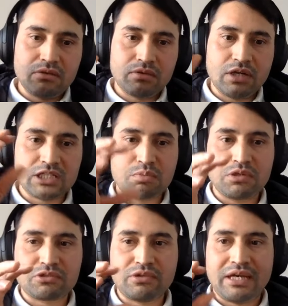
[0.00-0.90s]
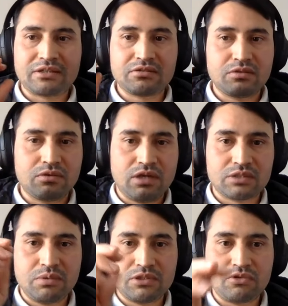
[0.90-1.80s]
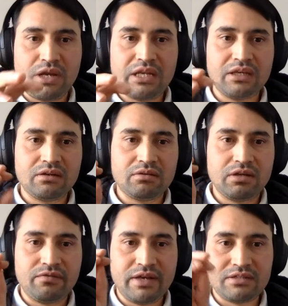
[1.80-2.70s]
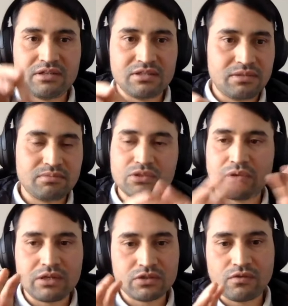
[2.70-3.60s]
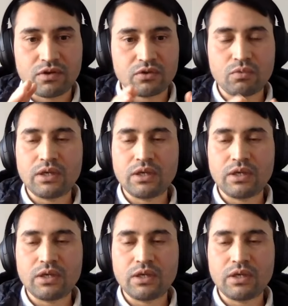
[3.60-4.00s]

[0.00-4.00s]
you know, gospel tracts or gospel training or evangelism, so on and so forth.